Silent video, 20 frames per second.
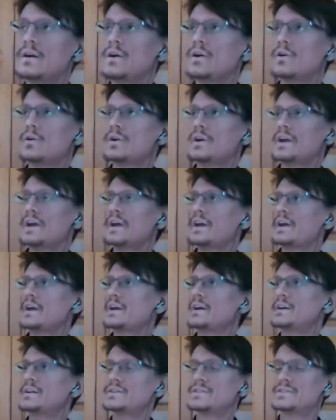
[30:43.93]

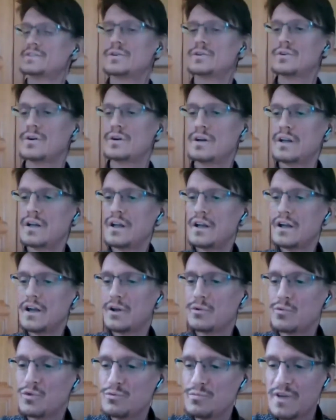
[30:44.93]
Okay, so
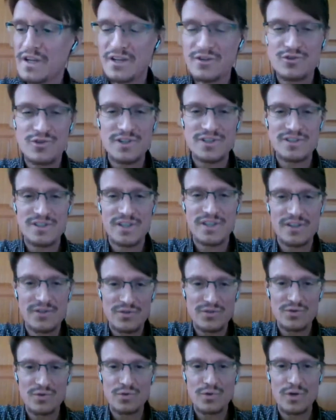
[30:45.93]
it would be interesting
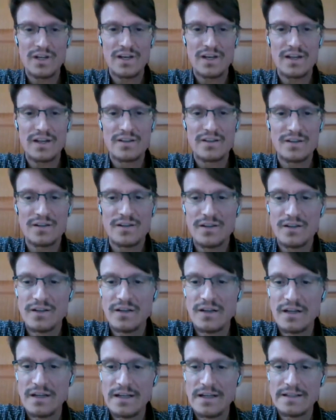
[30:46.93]
to do another
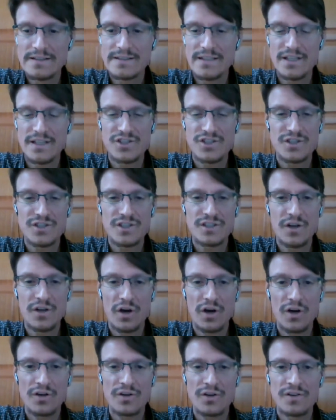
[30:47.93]
session
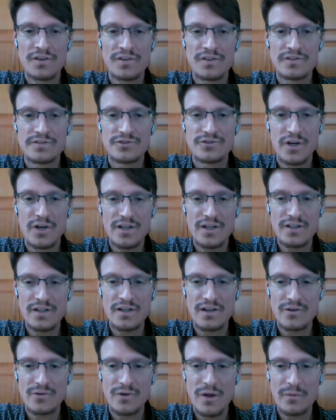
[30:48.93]
on drug
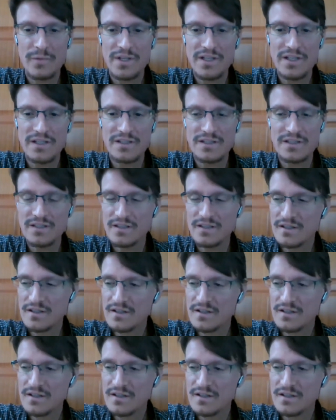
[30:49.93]
remedies.